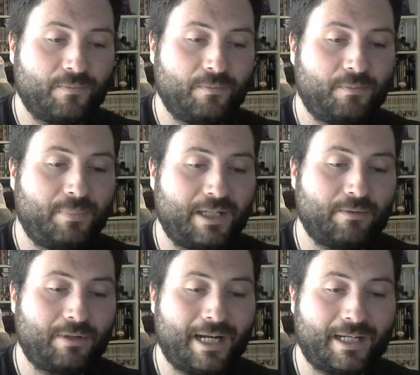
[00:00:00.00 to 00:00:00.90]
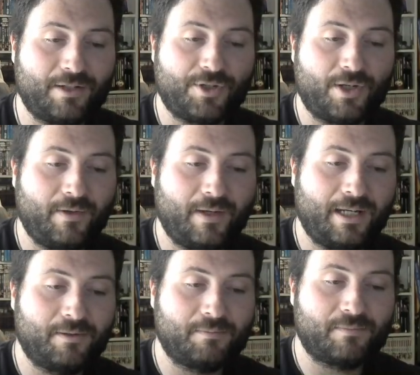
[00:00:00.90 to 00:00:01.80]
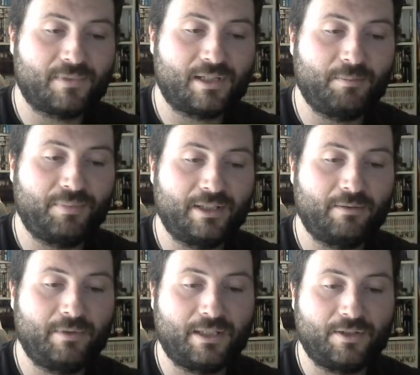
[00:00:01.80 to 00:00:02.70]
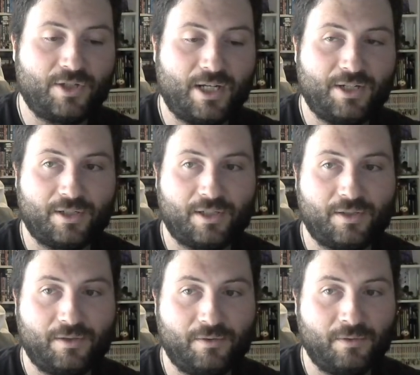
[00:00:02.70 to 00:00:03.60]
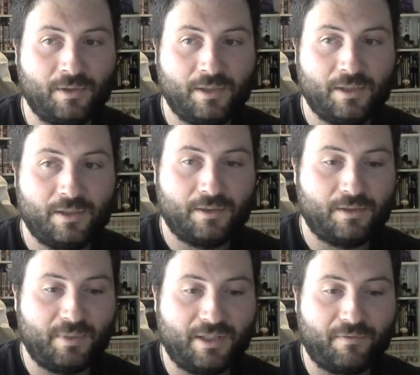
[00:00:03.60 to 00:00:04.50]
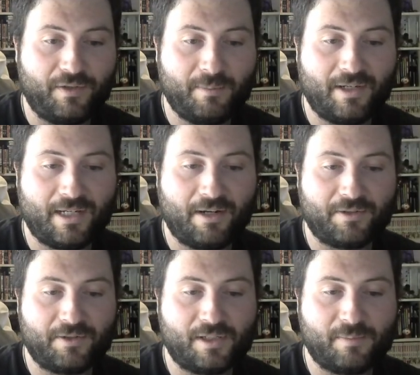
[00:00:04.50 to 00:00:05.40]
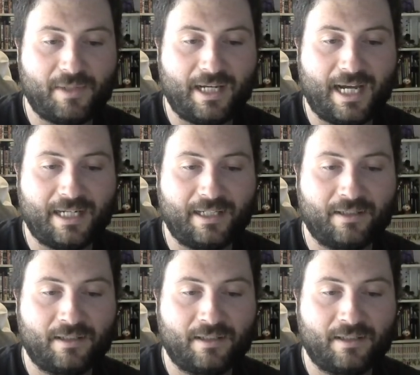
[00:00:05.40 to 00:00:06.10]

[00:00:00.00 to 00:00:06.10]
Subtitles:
But I can show you how simply we can change it to be a female character just by adding